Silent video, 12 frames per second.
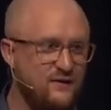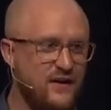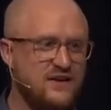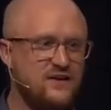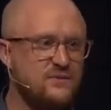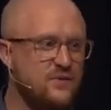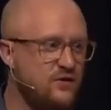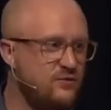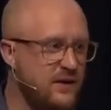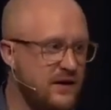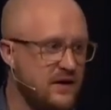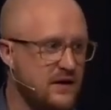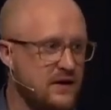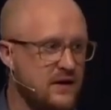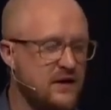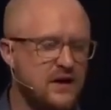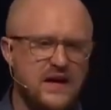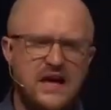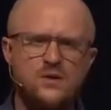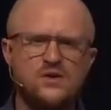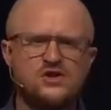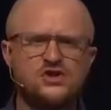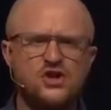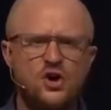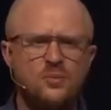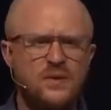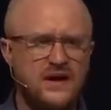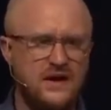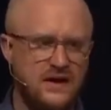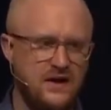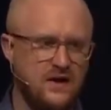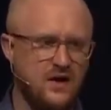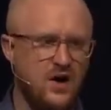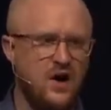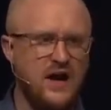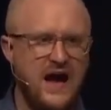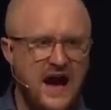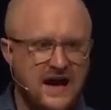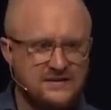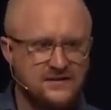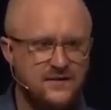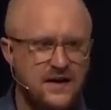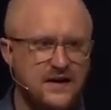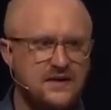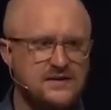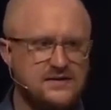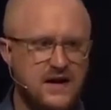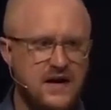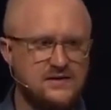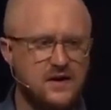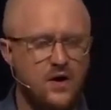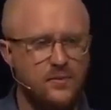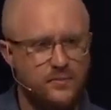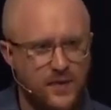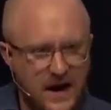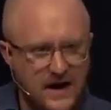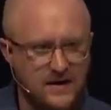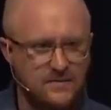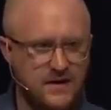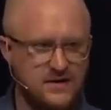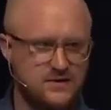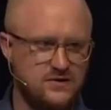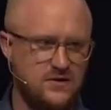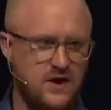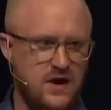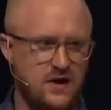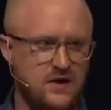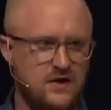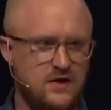the vineyard movement, he was so big on activating the saints, on body ministry.